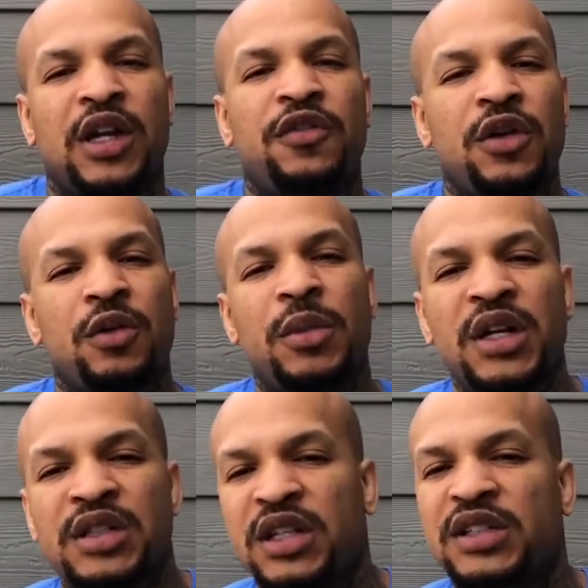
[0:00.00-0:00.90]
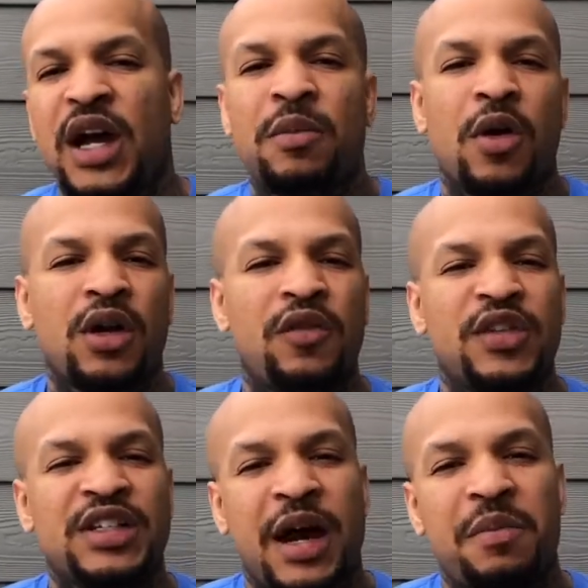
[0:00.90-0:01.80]
If your money's in the stock market, if
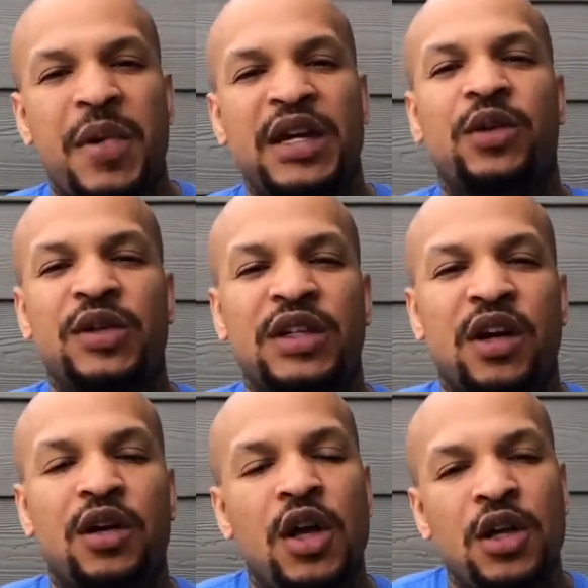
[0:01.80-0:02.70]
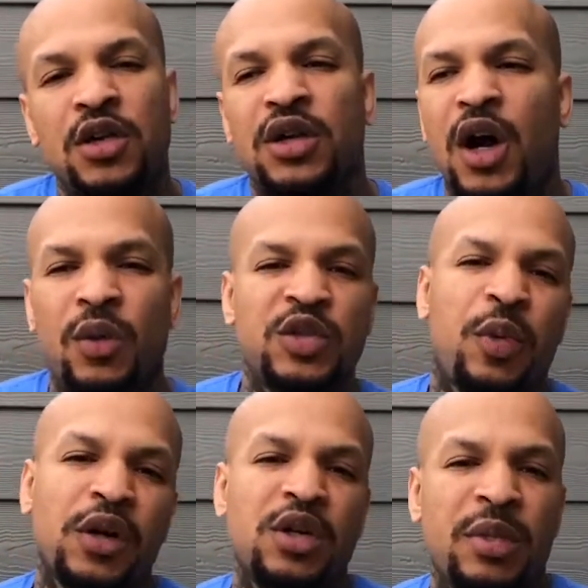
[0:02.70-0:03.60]
it's not making a return, you can always
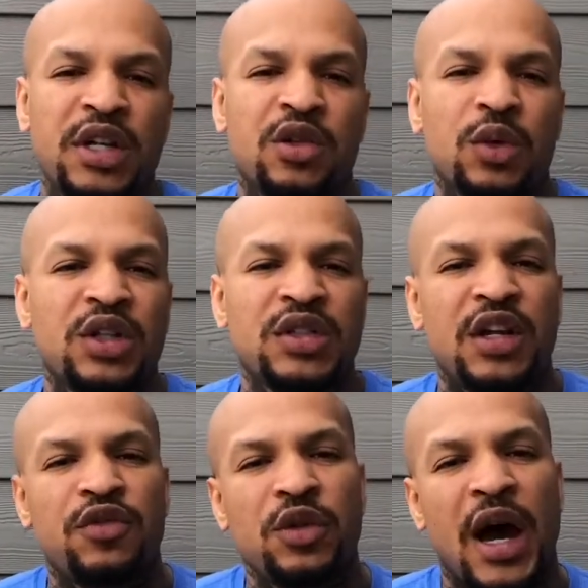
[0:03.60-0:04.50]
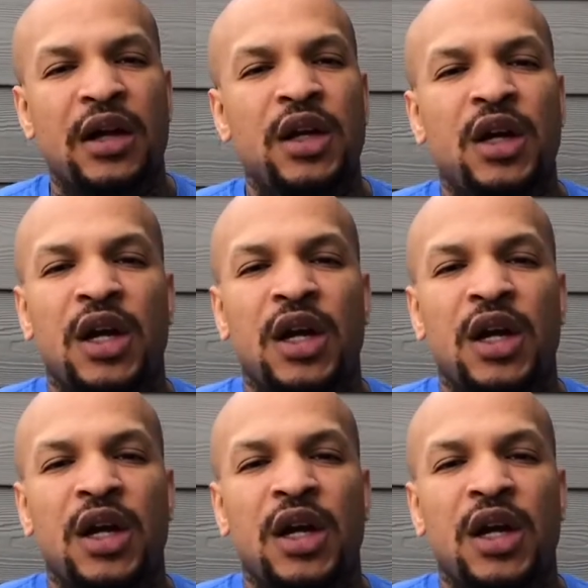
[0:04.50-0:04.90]
park your money in the real estate if you got